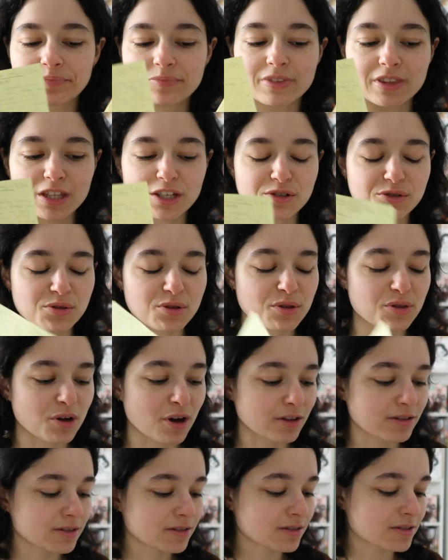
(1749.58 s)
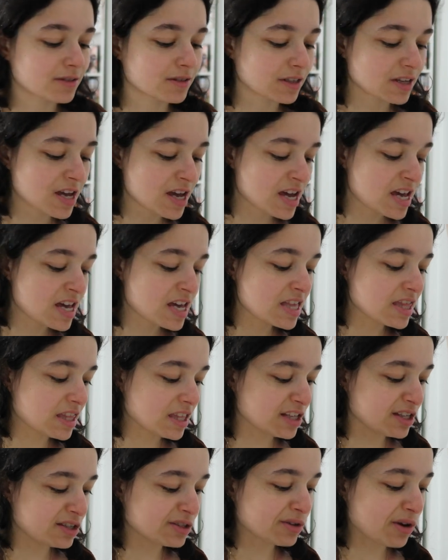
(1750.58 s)
These are the thoughts.
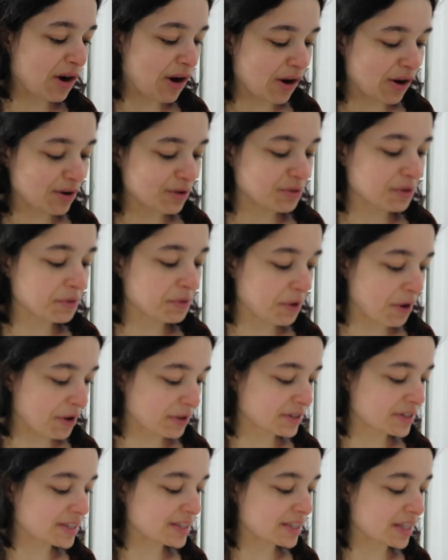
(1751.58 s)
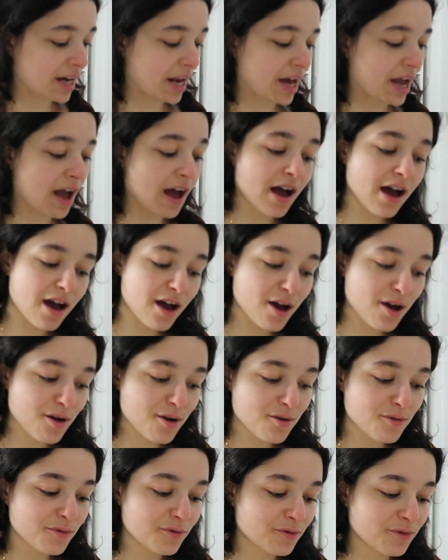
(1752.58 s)
These are the thoughts that I
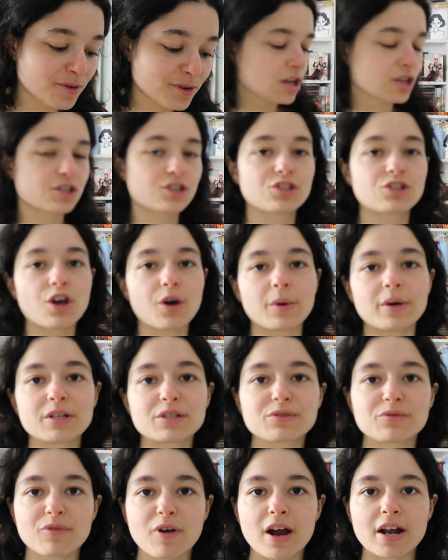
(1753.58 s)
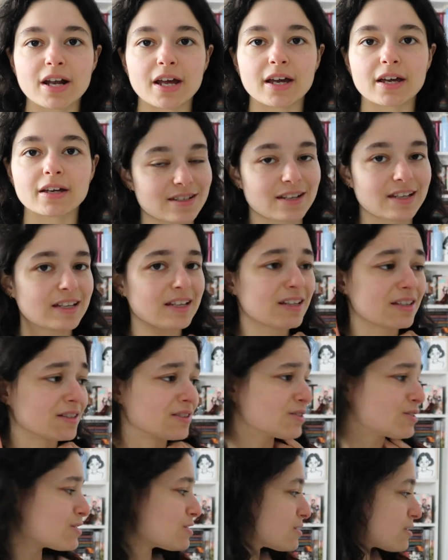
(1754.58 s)
have. So it is Friday. It
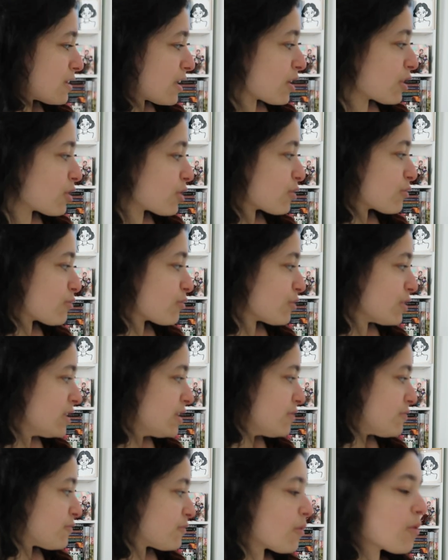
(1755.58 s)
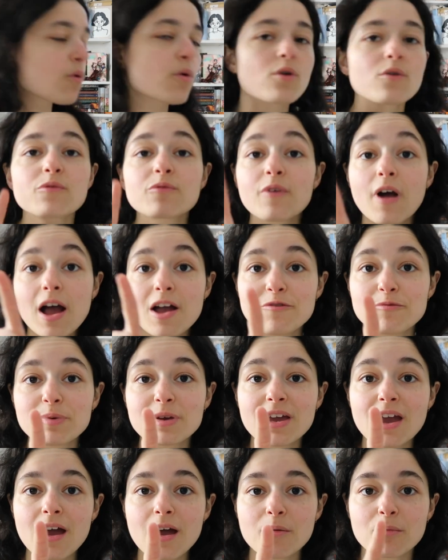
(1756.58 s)
is like 3, 4, 5
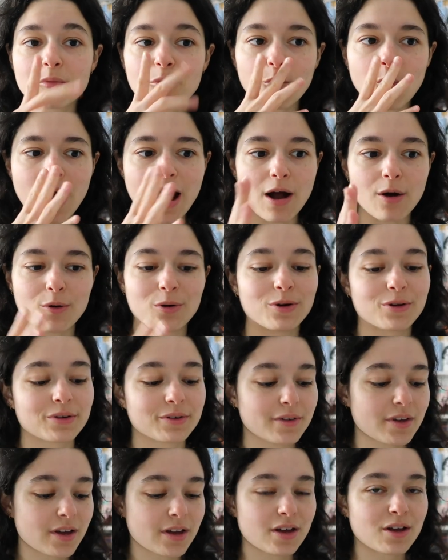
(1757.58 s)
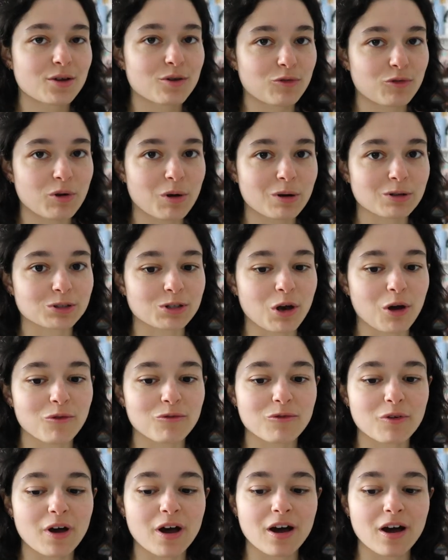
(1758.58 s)
p.m. Wow. A few hours off.